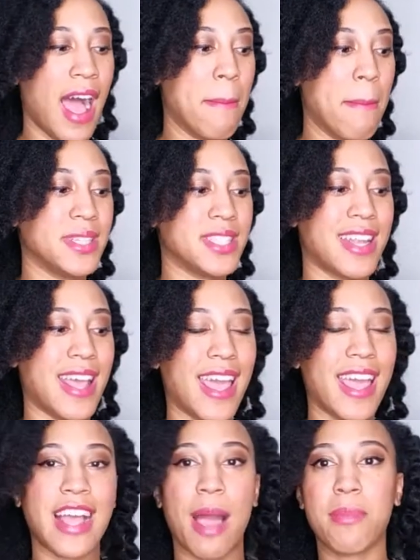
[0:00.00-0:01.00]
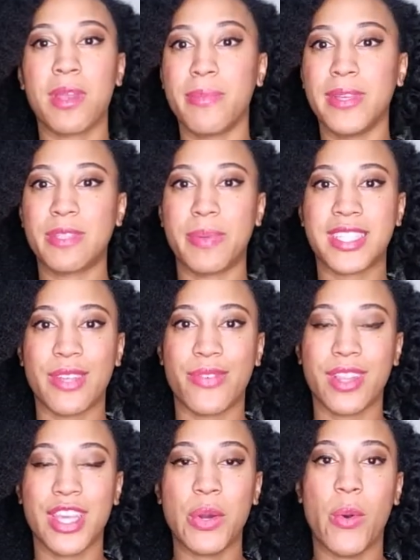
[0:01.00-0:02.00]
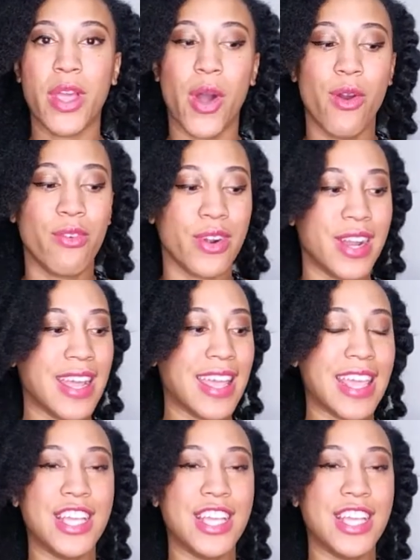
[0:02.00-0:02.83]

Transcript: But today I'm going to be specifically going over